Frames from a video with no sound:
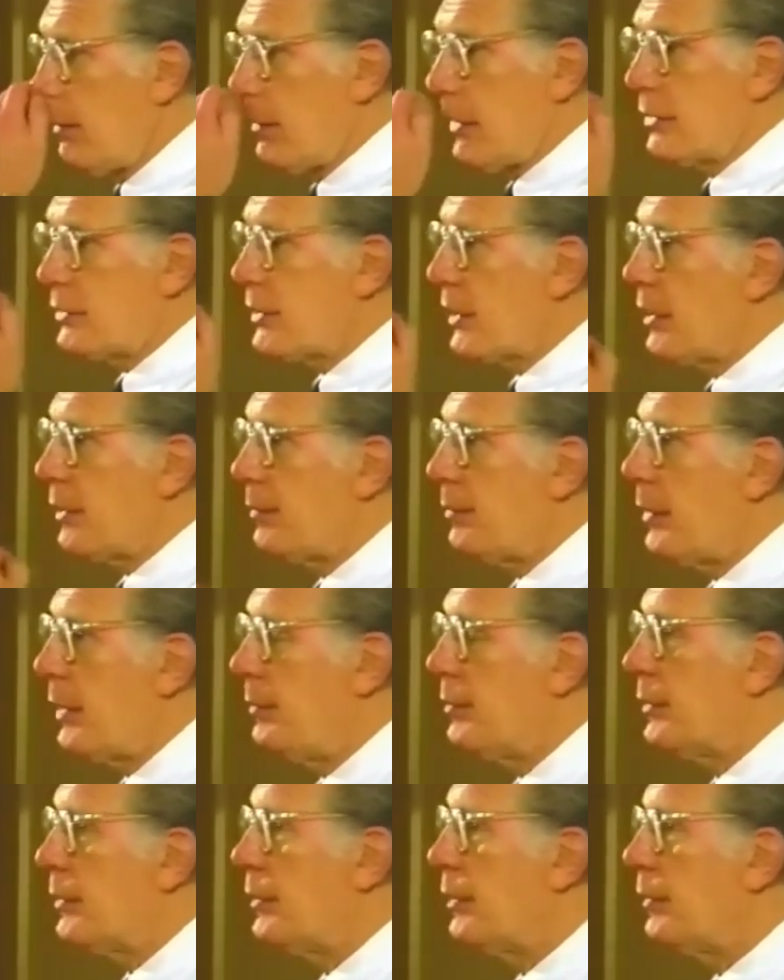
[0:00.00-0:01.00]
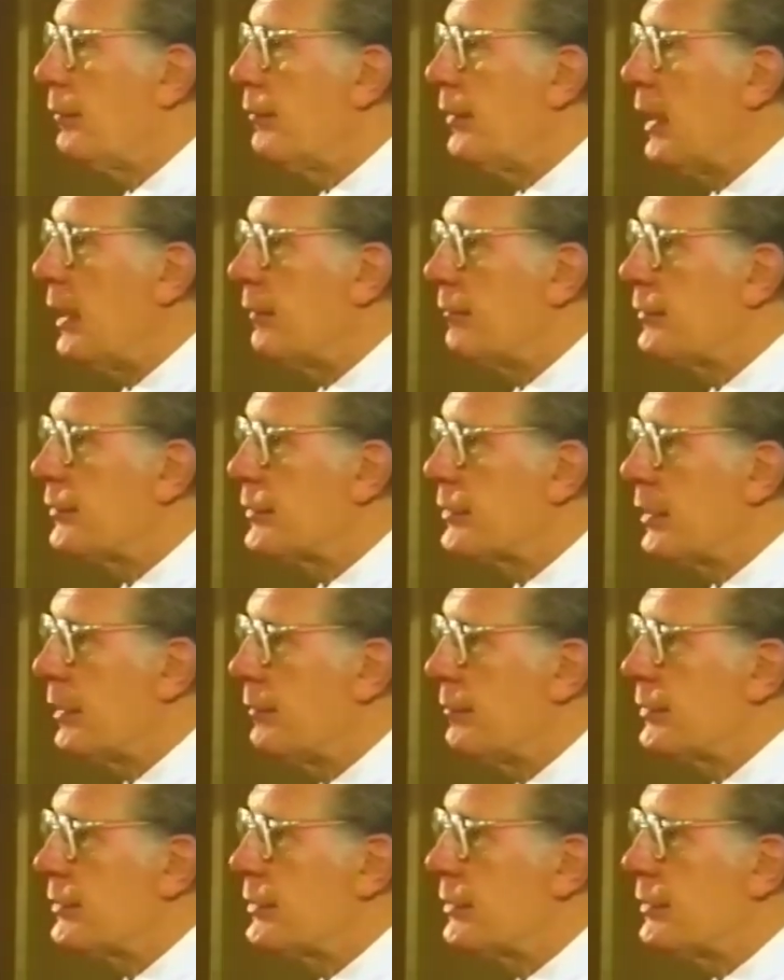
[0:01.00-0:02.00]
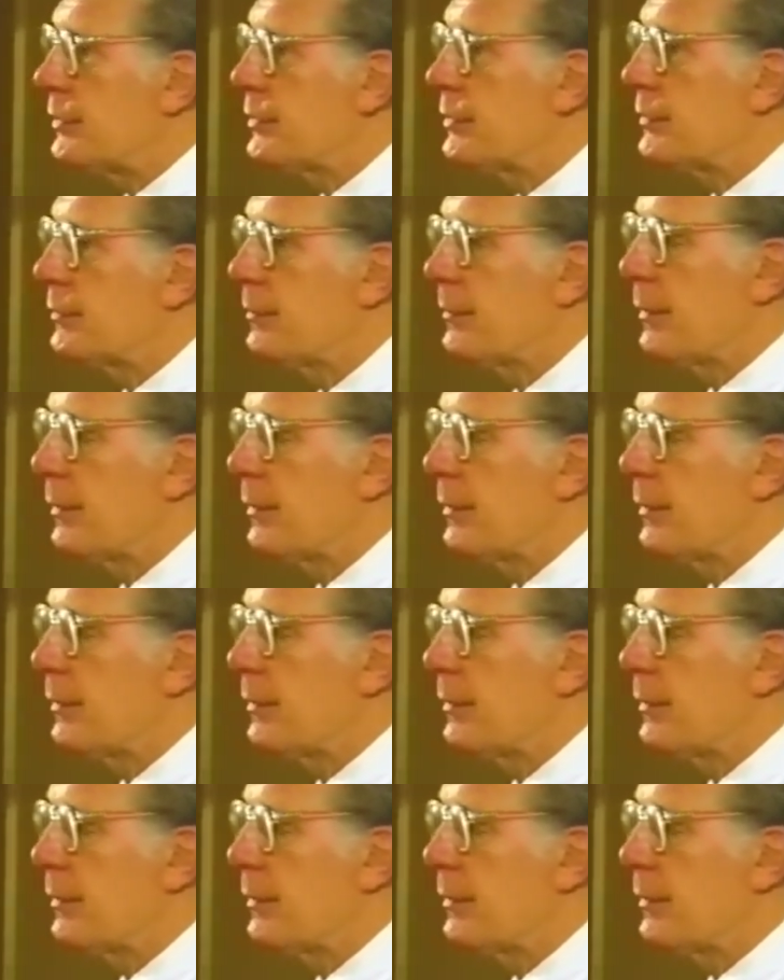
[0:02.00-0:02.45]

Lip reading: Most other people are involved in services.